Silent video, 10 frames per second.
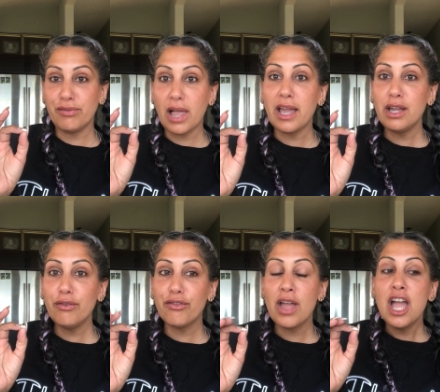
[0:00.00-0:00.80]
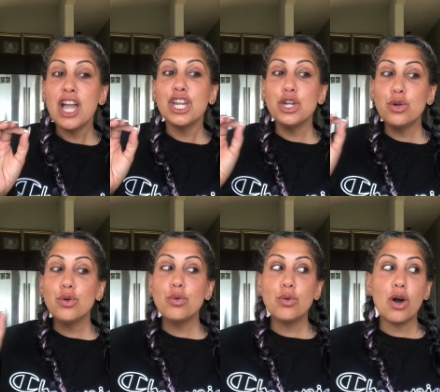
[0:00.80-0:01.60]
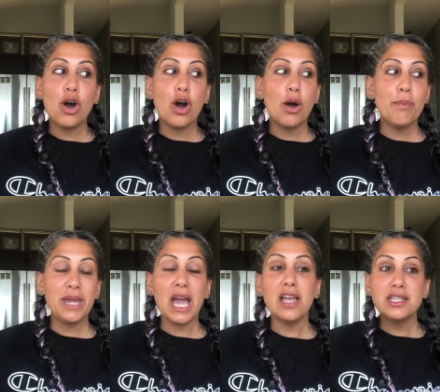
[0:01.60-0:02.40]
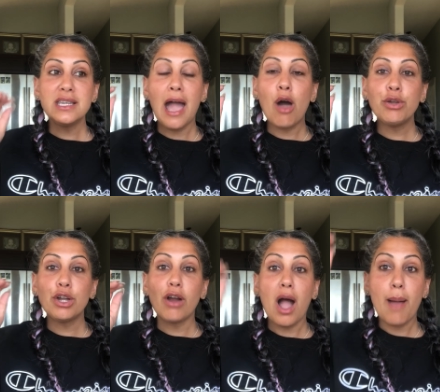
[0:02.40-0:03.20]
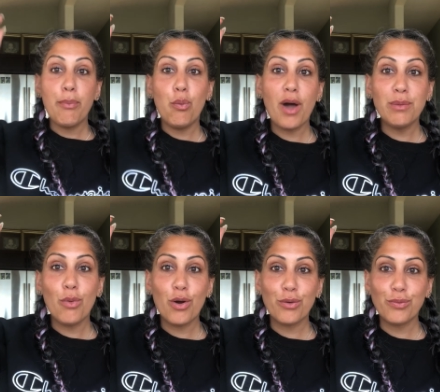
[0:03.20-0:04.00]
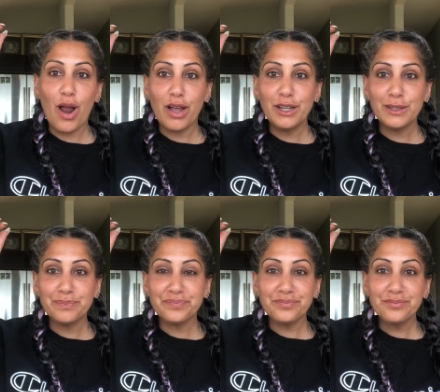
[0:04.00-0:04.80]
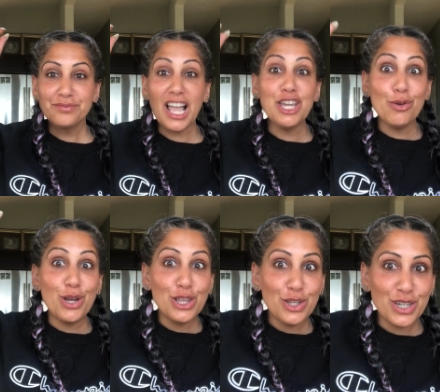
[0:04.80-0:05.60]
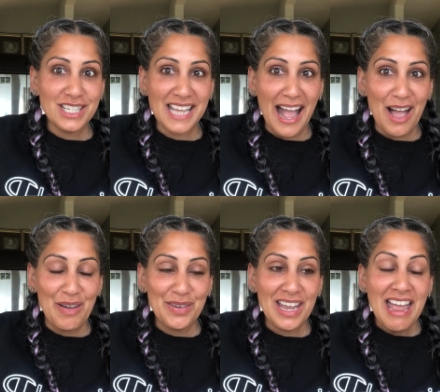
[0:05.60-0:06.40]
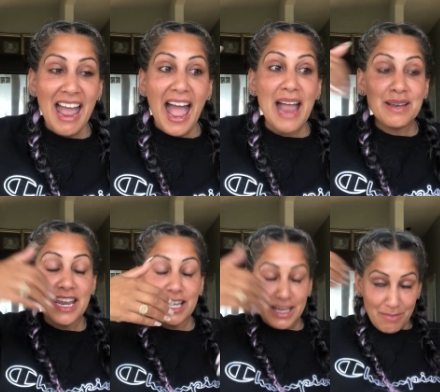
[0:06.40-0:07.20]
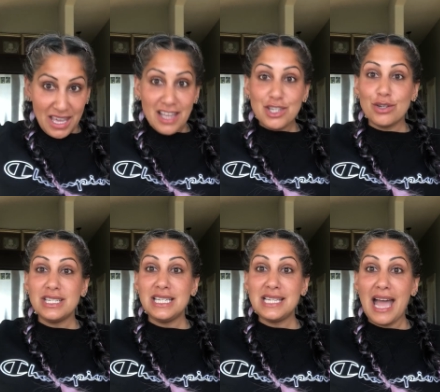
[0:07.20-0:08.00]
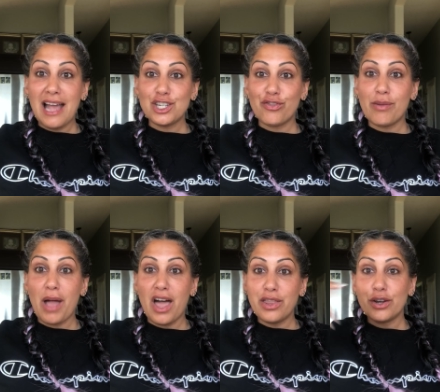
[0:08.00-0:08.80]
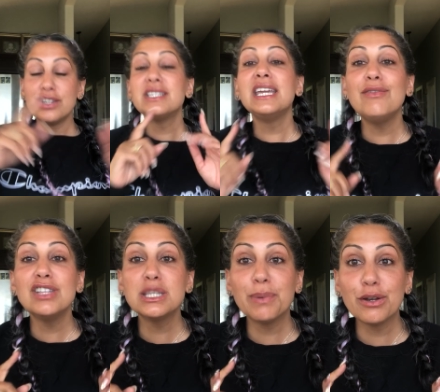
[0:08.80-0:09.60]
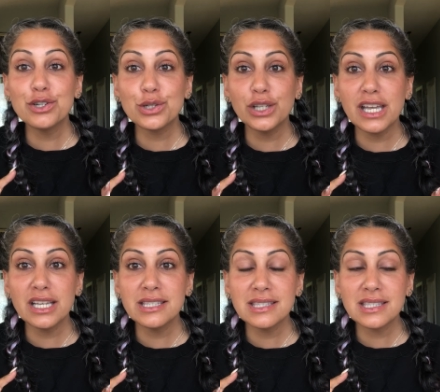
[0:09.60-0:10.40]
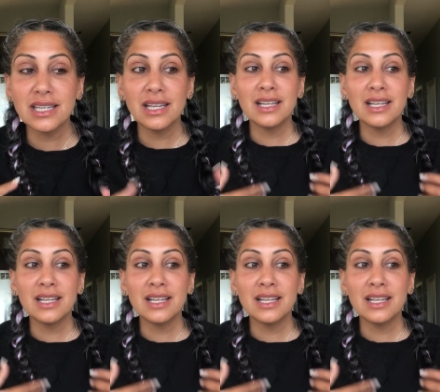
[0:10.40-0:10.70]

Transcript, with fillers: of life. You, because now you're up one more rung, you can look down and because you're detached from others, even spiritualists,